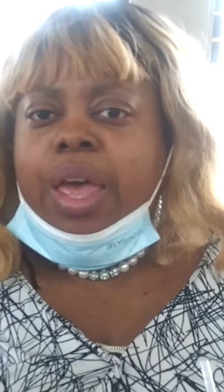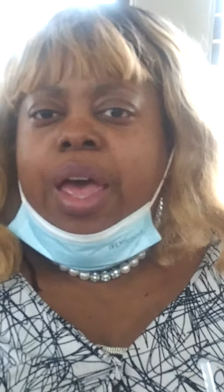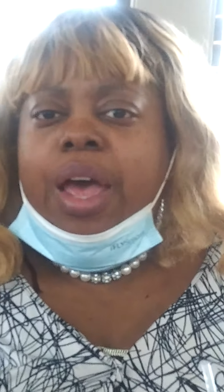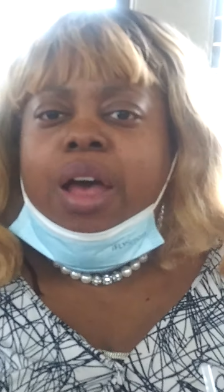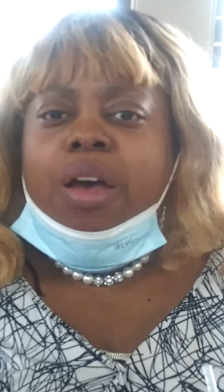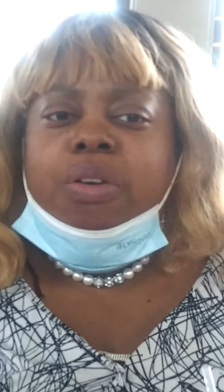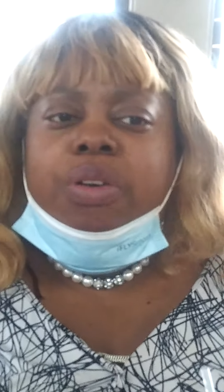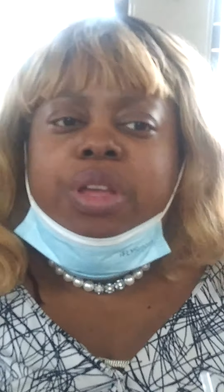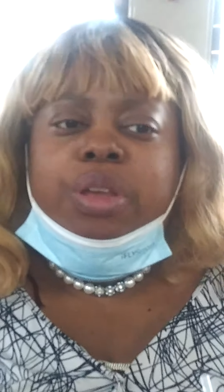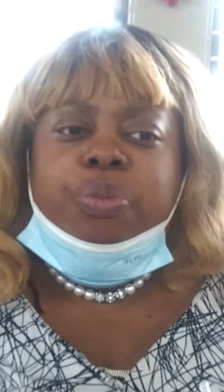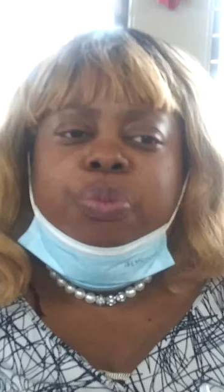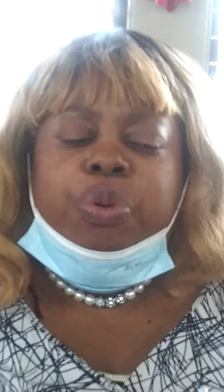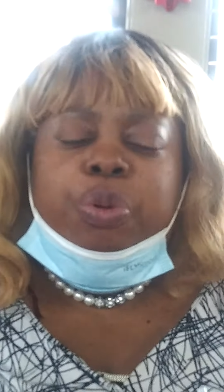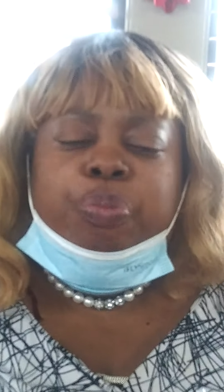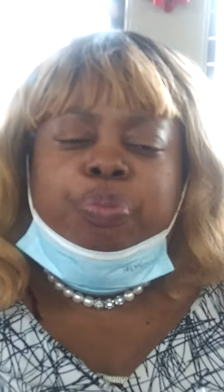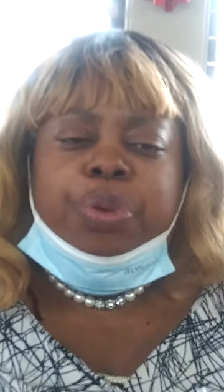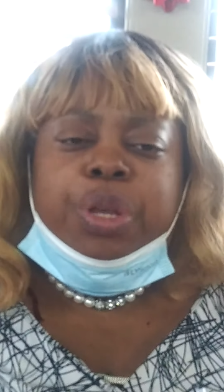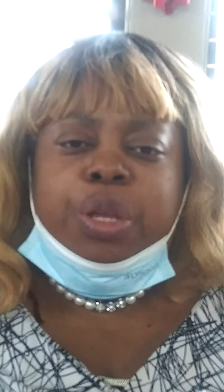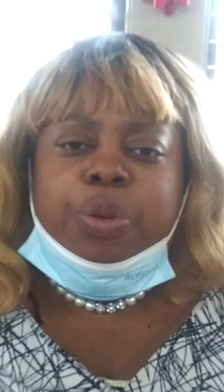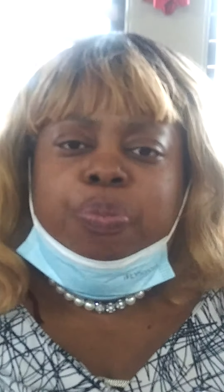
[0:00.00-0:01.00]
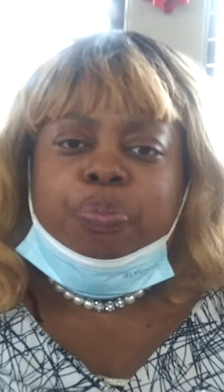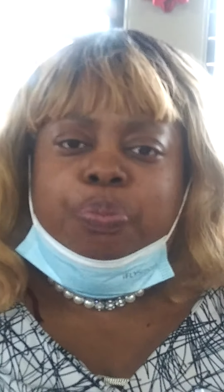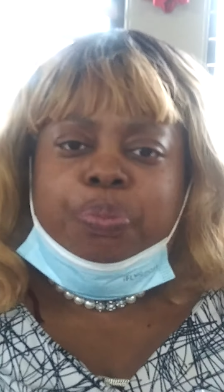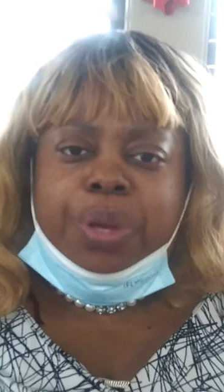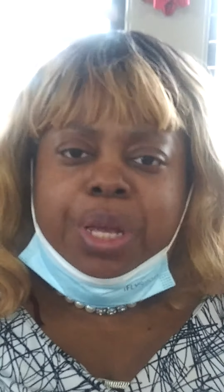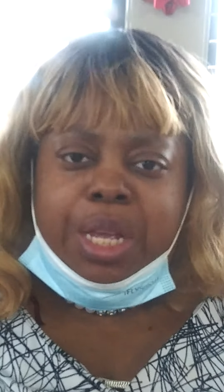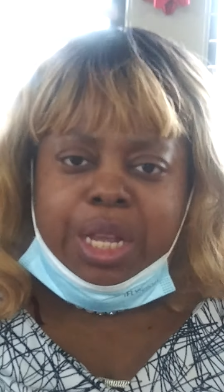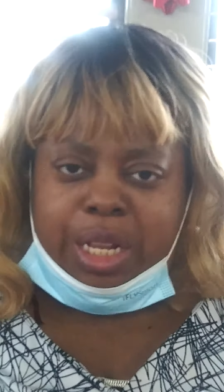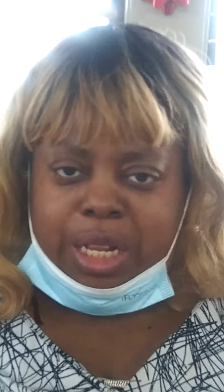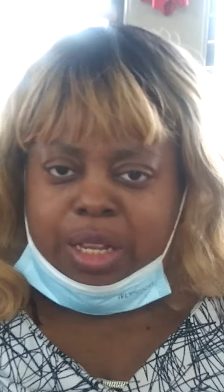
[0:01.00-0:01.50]
how he would be
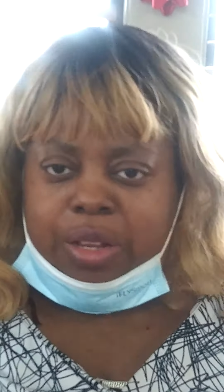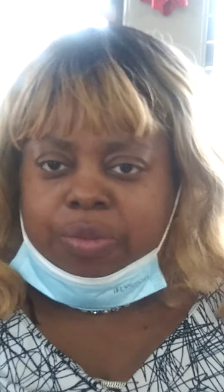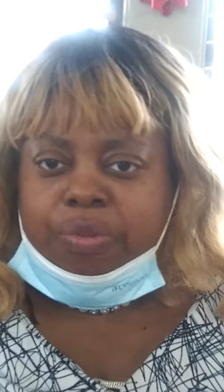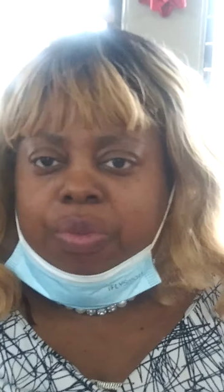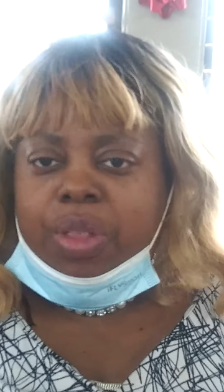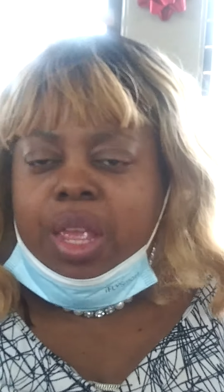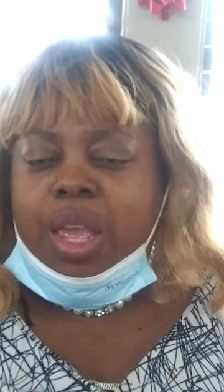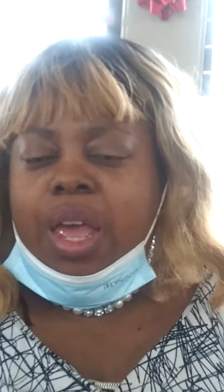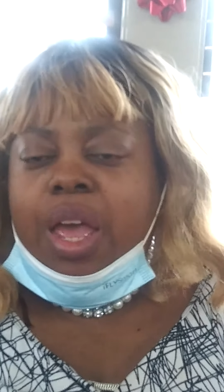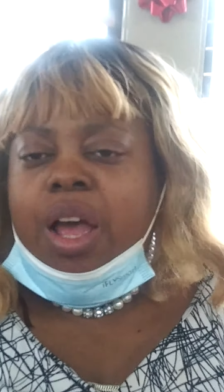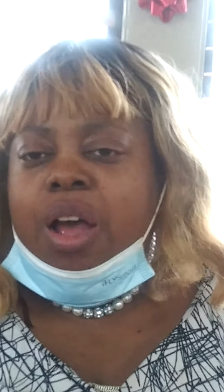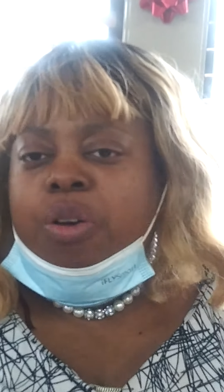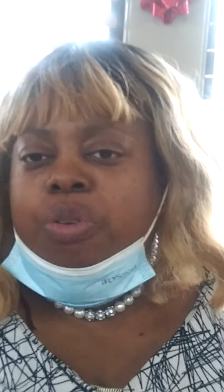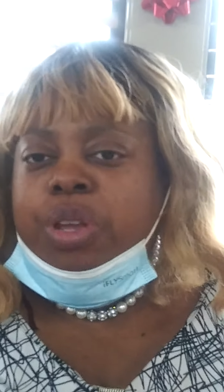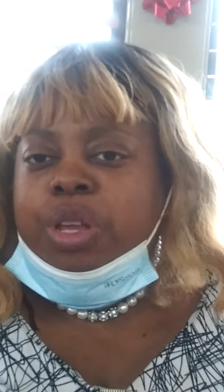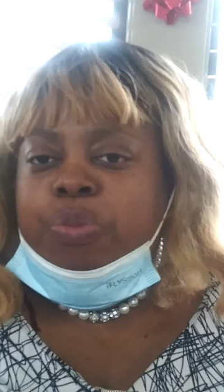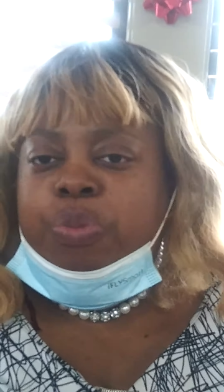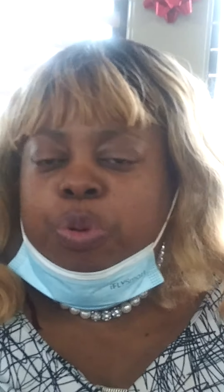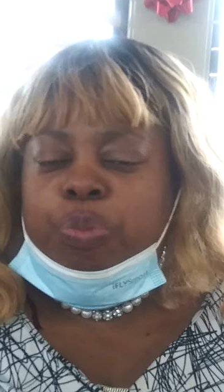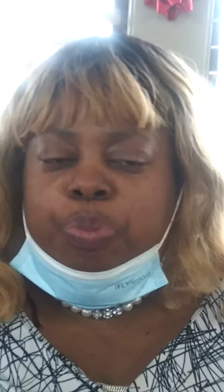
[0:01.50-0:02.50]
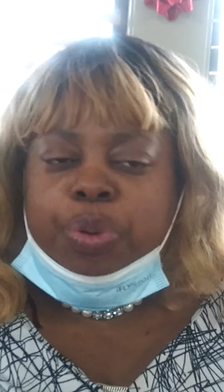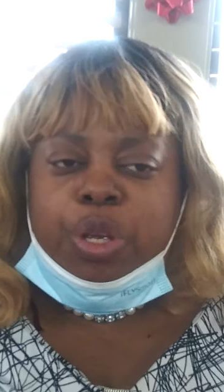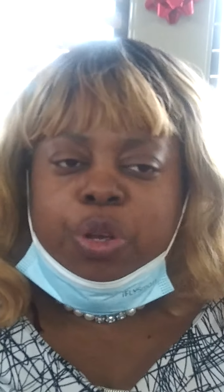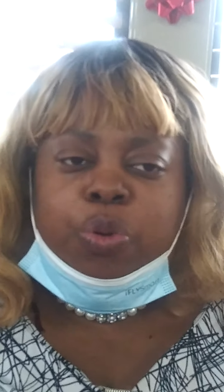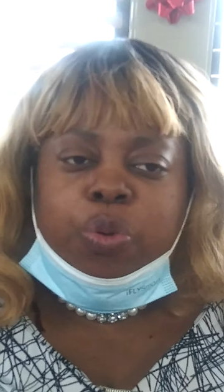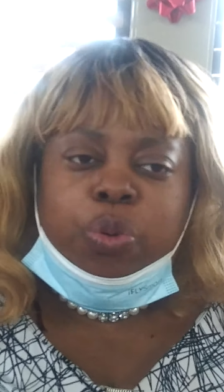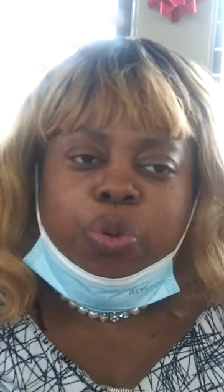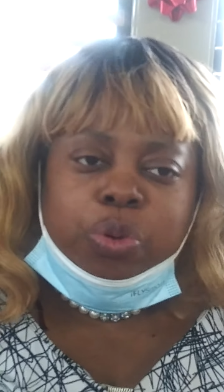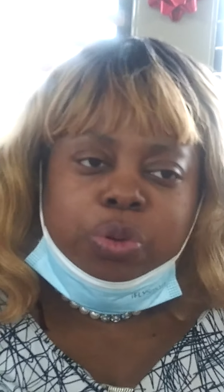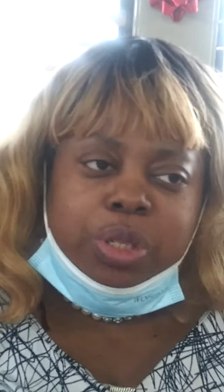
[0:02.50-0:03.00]
beaten, how he would be
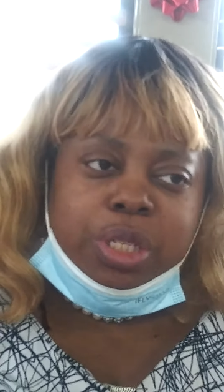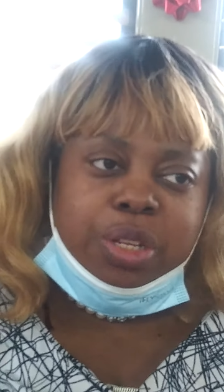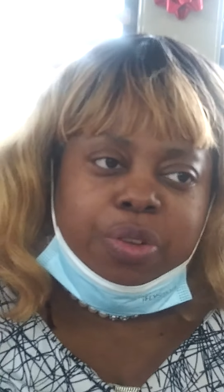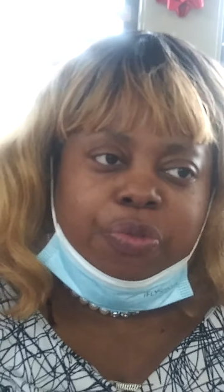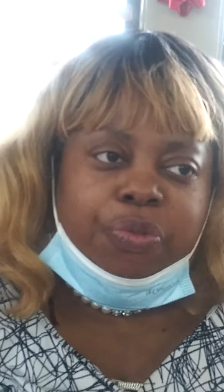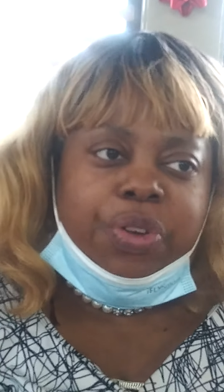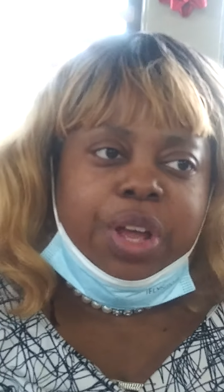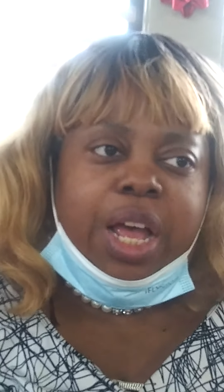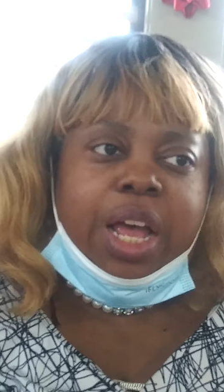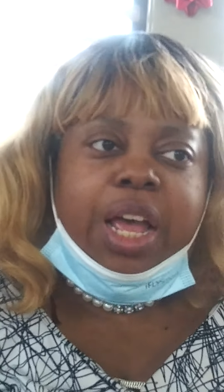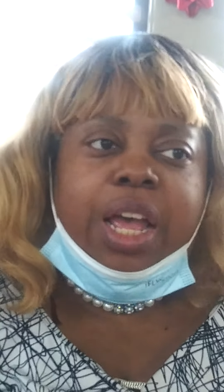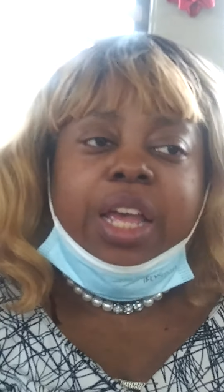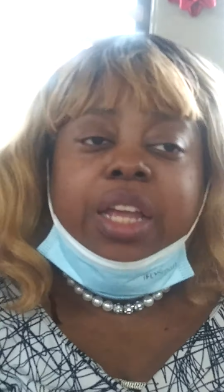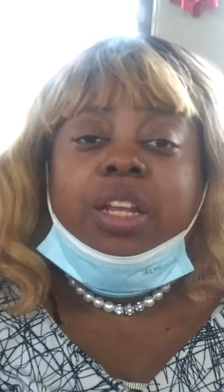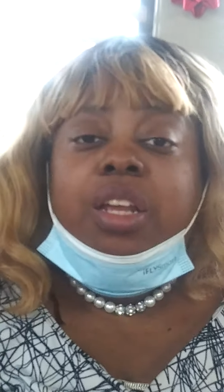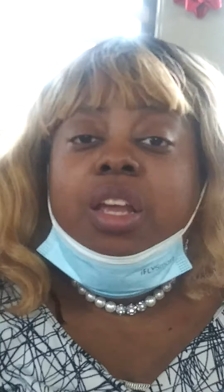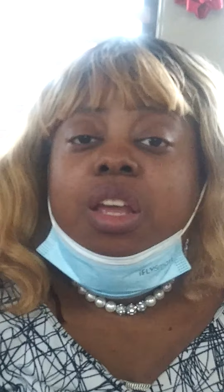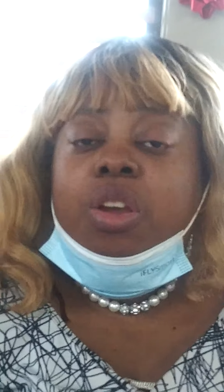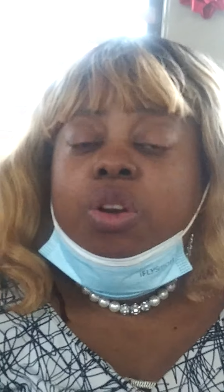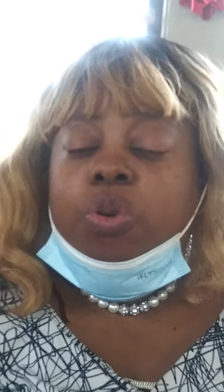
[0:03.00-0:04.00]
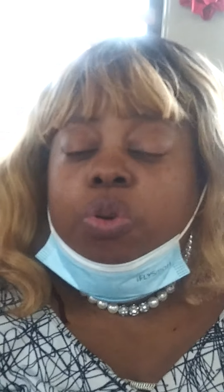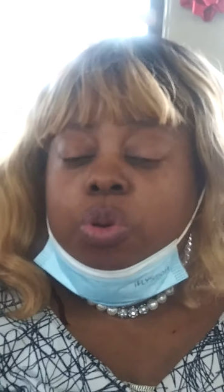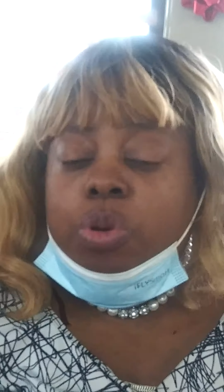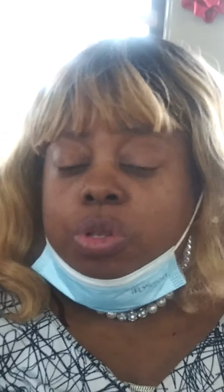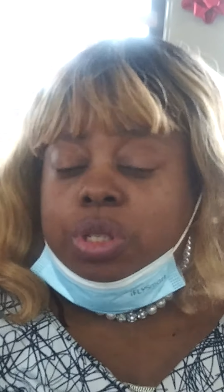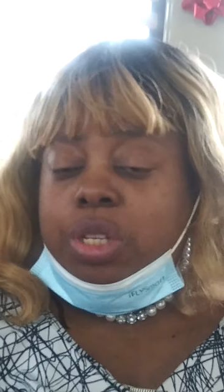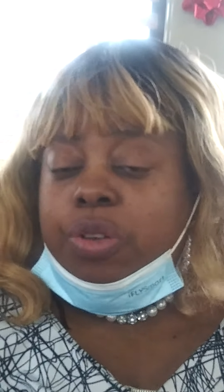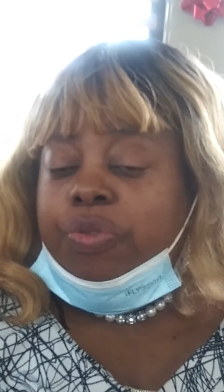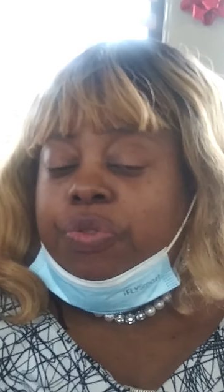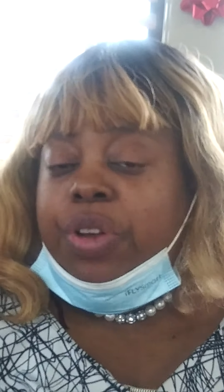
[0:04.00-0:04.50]
crucified,
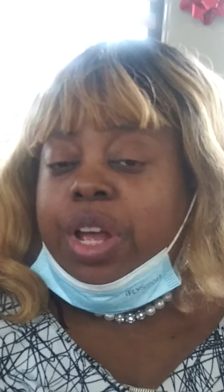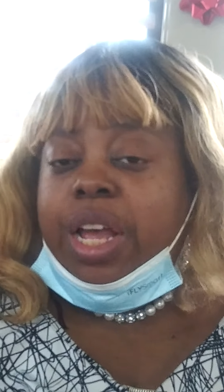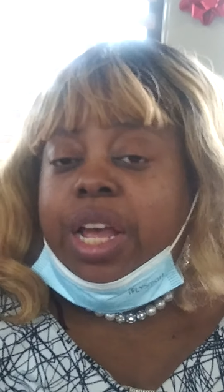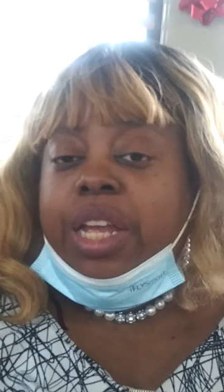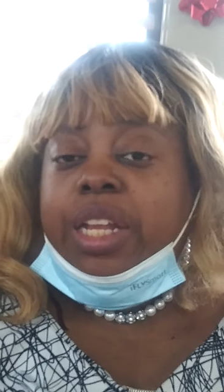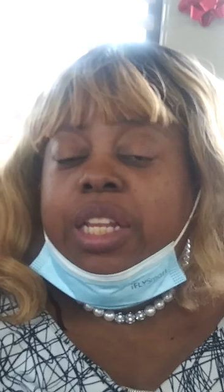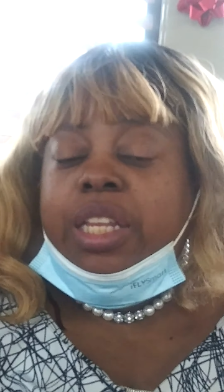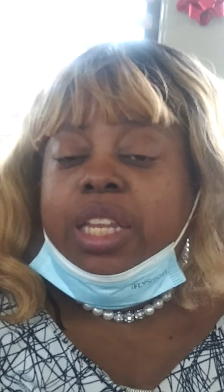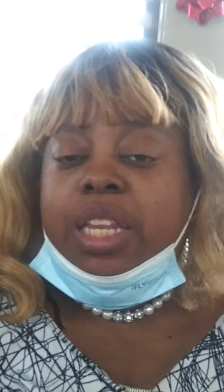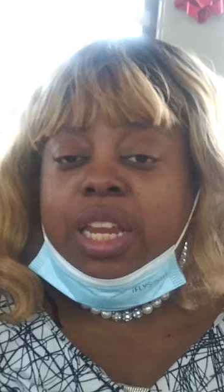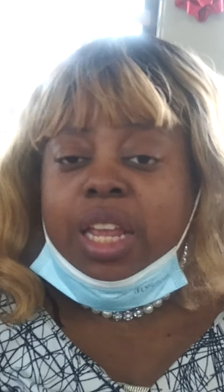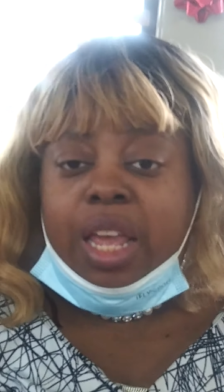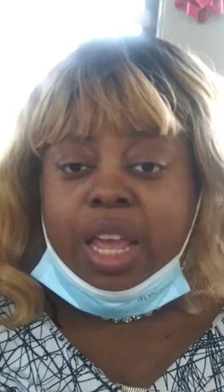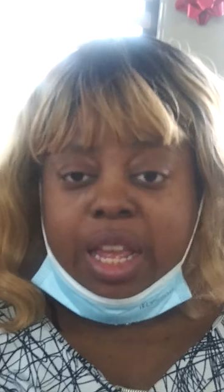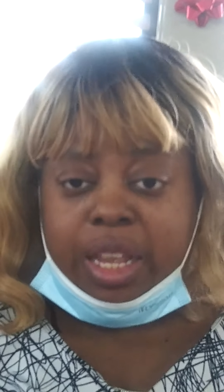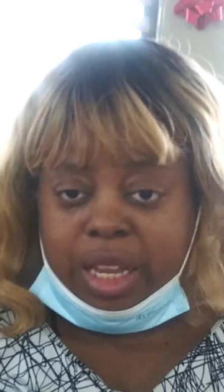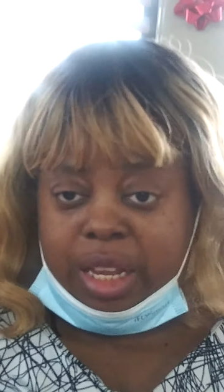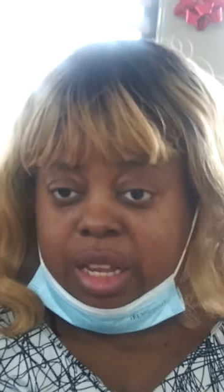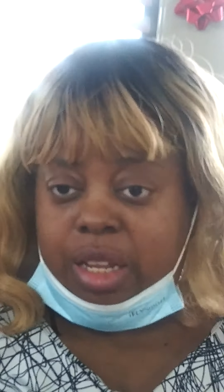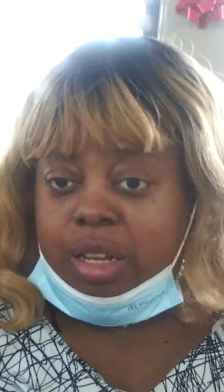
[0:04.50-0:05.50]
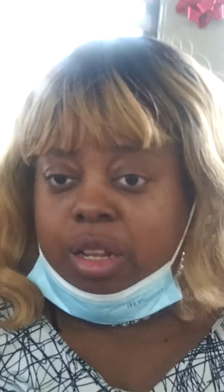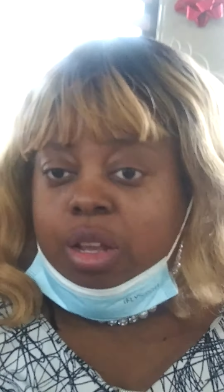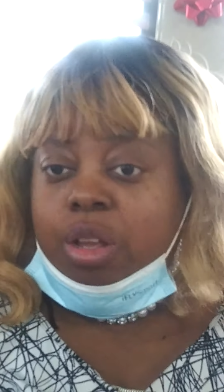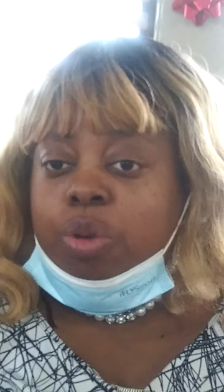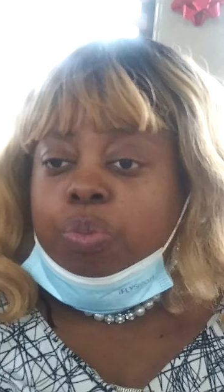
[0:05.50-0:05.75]
crucified naked.